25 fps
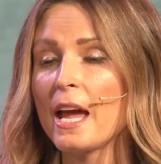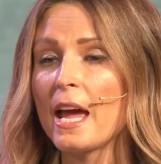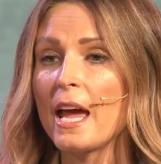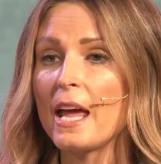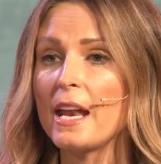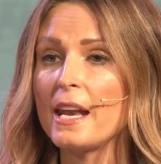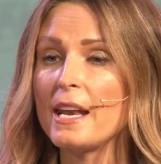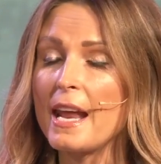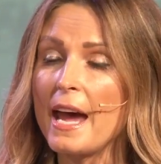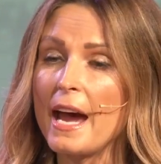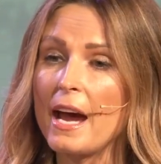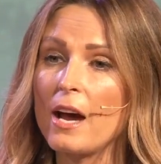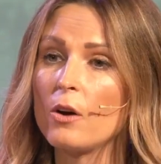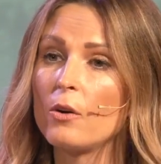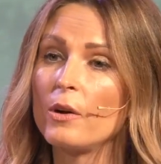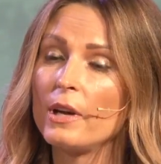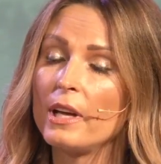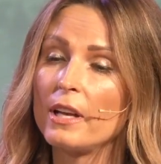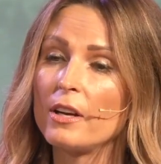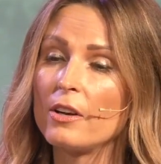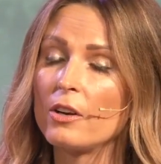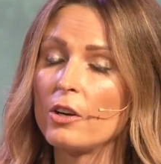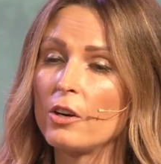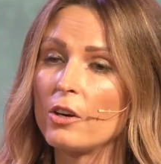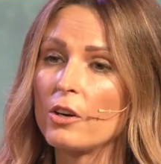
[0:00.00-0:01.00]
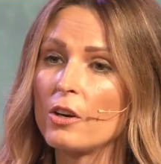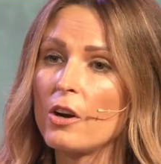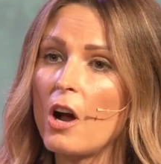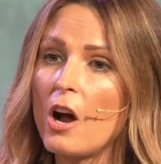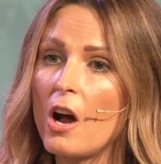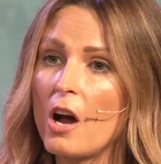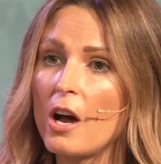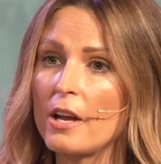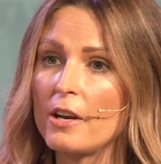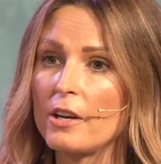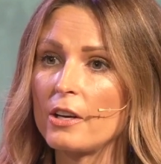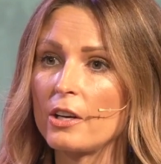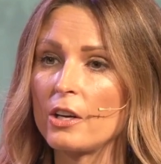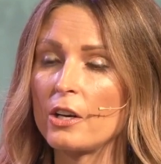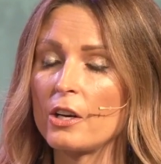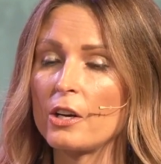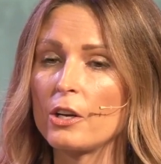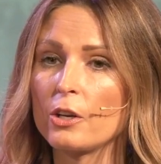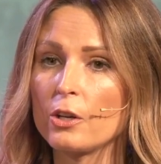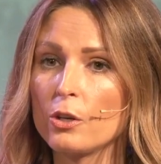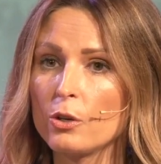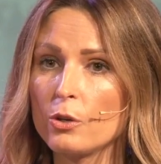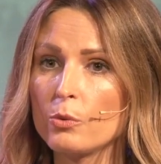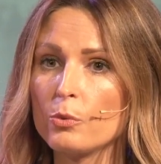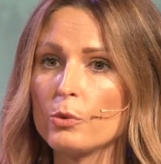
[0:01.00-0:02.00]
And now in her honor,
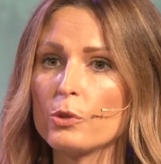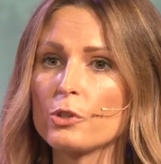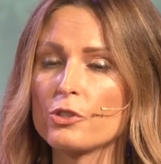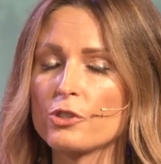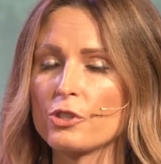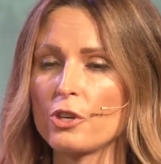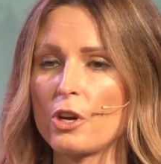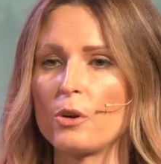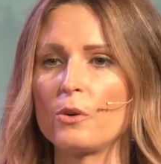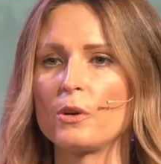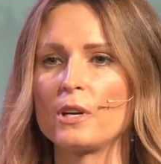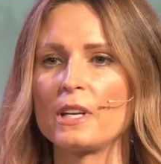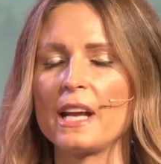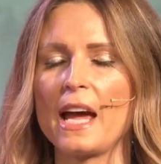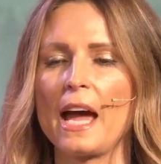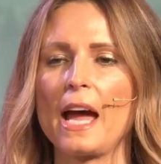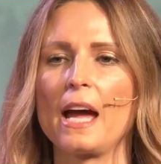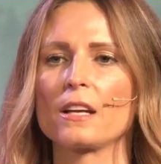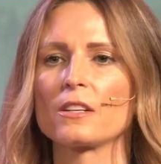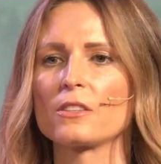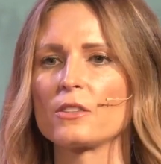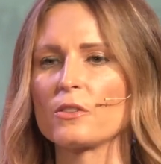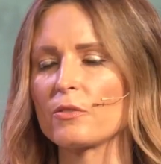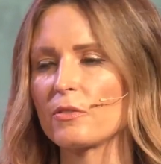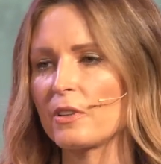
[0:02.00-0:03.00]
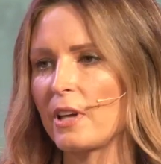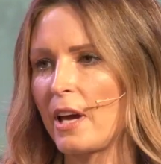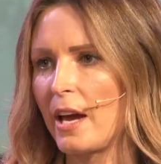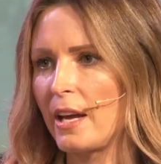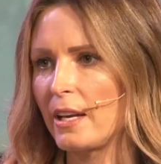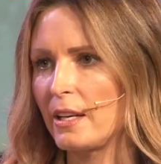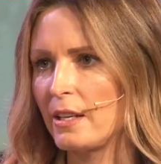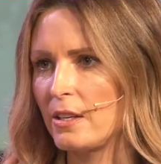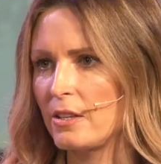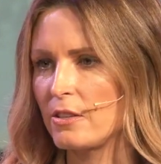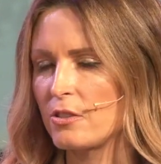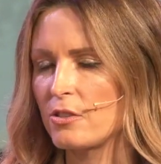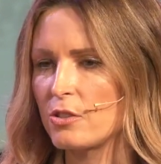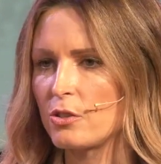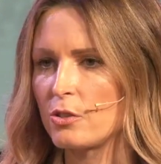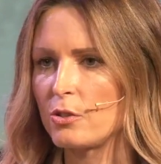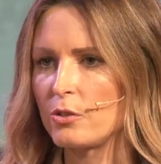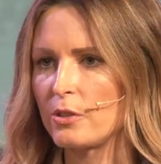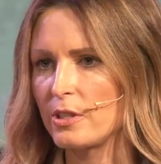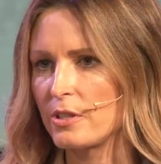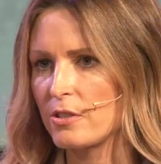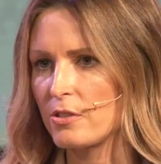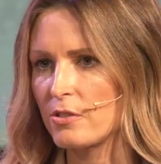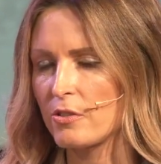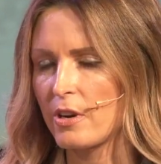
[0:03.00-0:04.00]
you will show an act of kindness
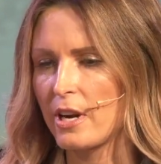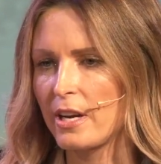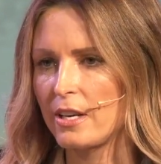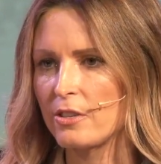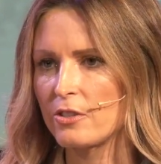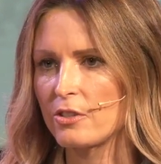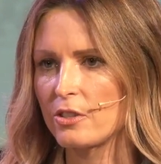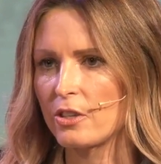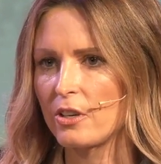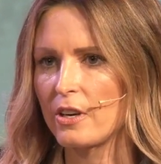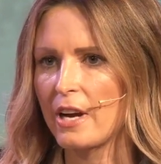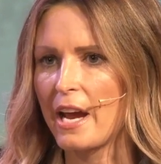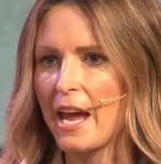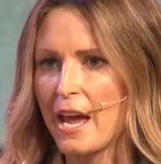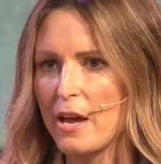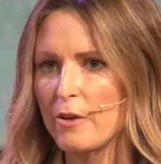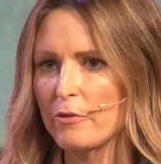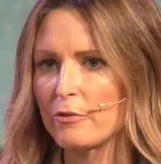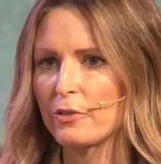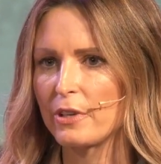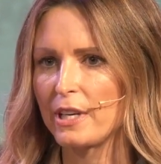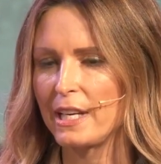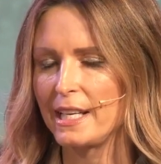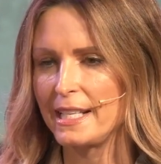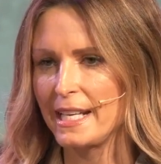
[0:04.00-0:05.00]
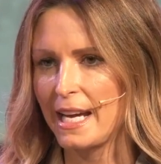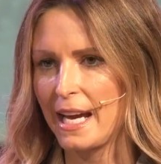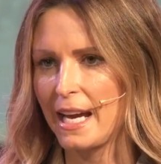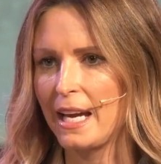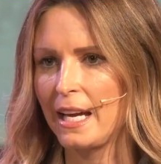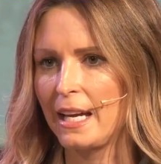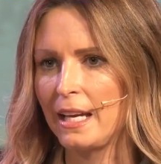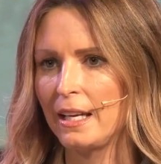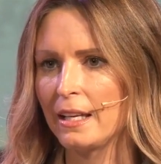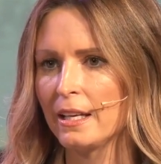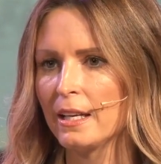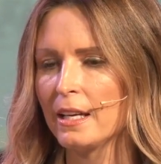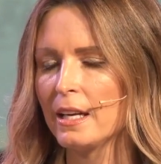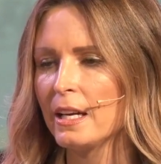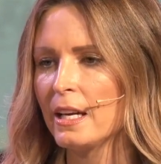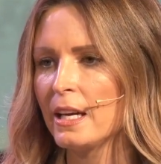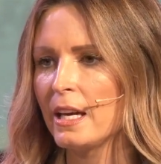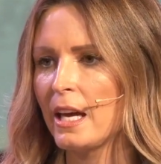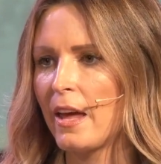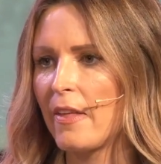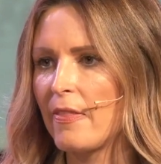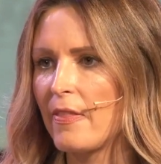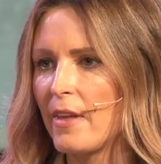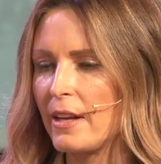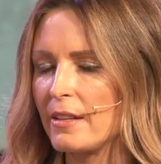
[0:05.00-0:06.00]
to a stranger every day.
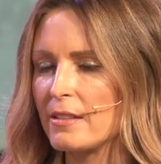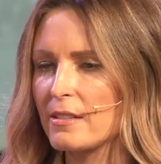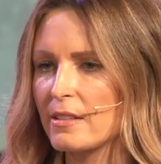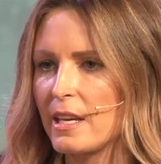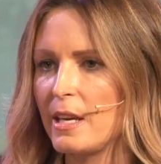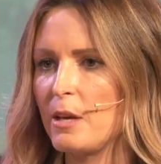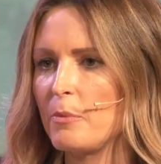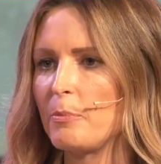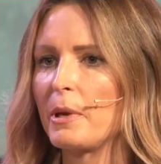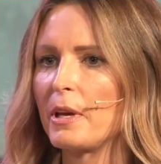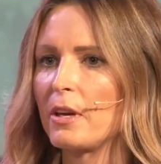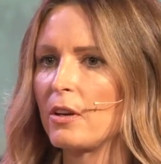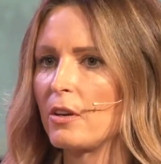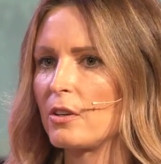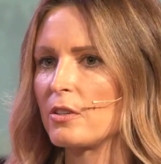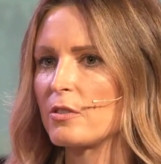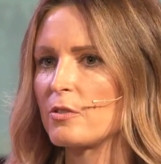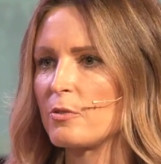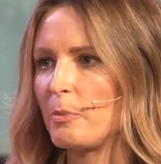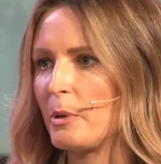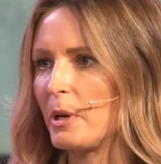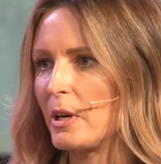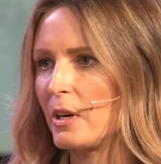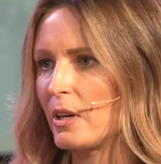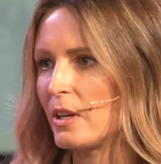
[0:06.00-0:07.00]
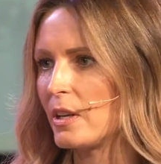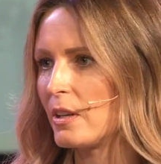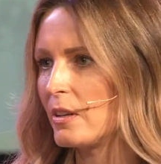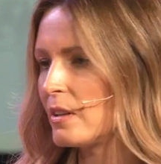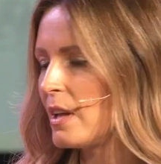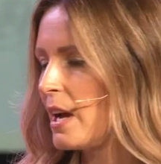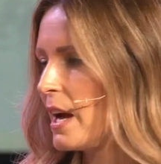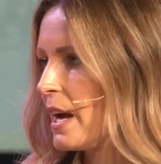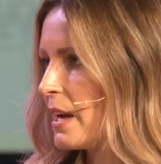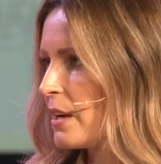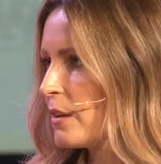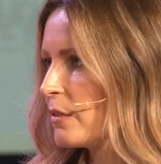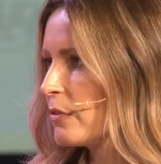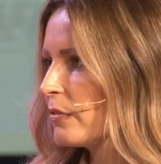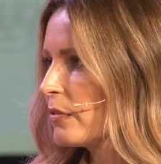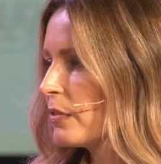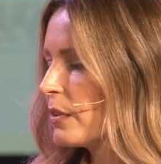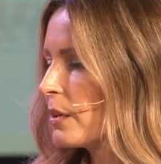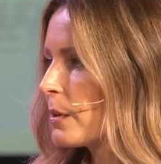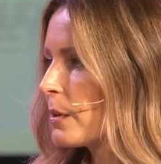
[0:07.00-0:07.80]
And that's keeping her spirit alive.